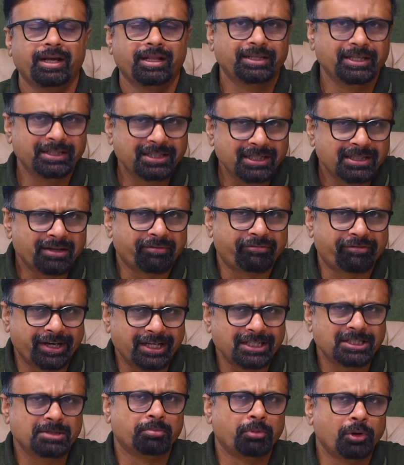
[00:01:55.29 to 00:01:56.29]
this is the
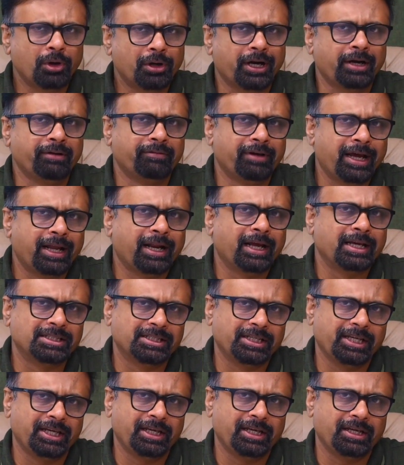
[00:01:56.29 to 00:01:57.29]
first bull run where I
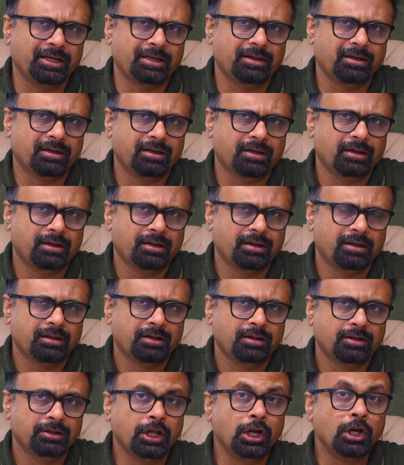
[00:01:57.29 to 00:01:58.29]
see
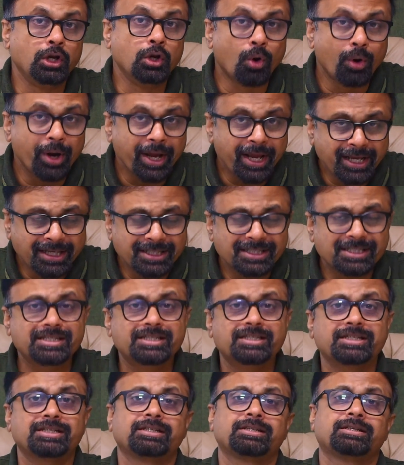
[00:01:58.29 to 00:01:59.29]
the
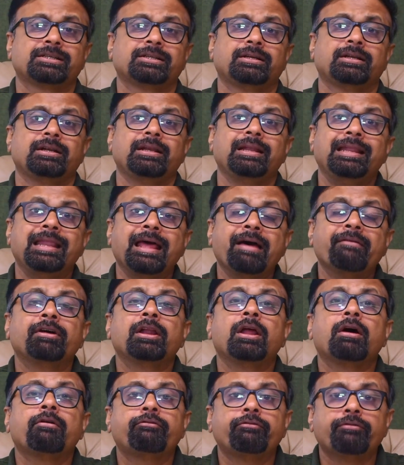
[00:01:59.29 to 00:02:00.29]
lowest
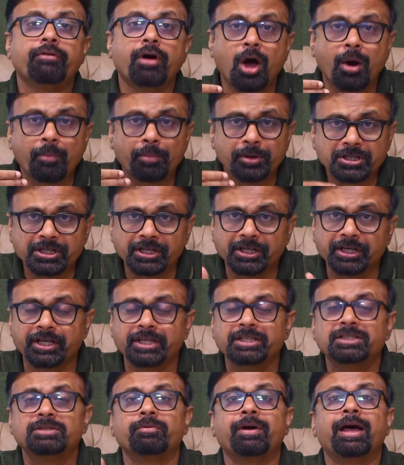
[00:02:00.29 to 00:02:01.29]
level of
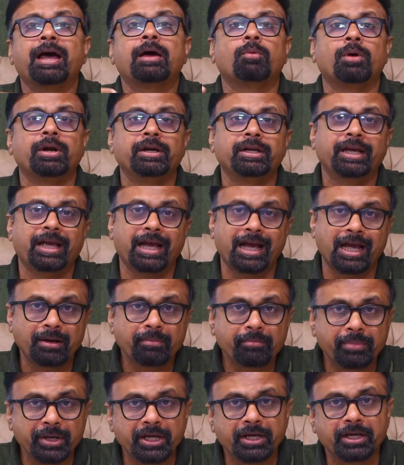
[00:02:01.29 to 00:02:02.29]
opportunities where one
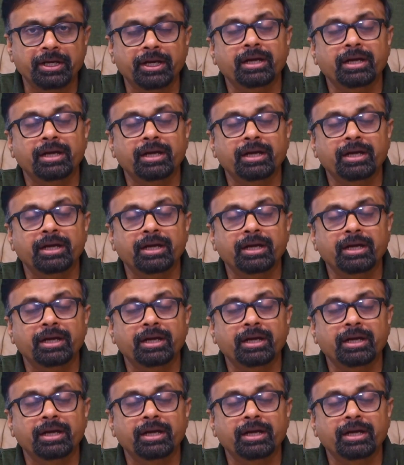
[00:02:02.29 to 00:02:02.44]
can be